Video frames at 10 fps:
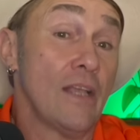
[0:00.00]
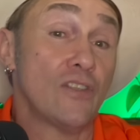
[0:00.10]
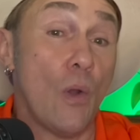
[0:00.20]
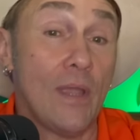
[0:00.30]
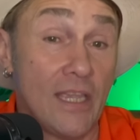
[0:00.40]

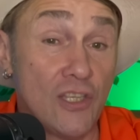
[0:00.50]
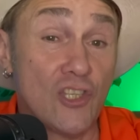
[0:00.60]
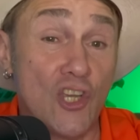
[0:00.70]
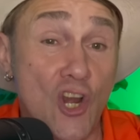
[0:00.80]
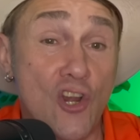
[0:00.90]
So in
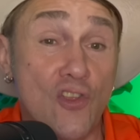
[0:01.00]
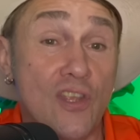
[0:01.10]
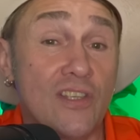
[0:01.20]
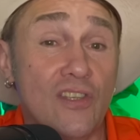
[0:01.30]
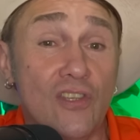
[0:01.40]
turn,
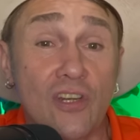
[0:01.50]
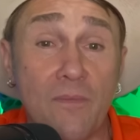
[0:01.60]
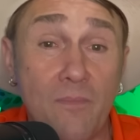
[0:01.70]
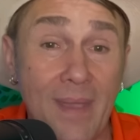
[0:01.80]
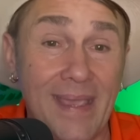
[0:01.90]
this is going to
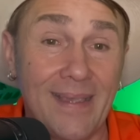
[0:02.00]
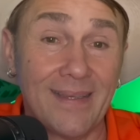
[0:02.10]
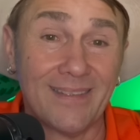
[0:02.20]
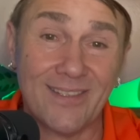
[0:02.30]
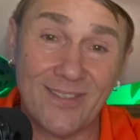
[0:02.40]

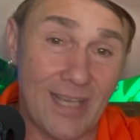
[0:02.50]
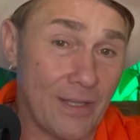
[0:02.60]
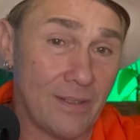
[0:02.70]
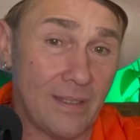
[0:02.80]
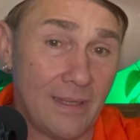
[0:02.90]
make
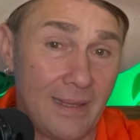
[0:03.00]
sudden,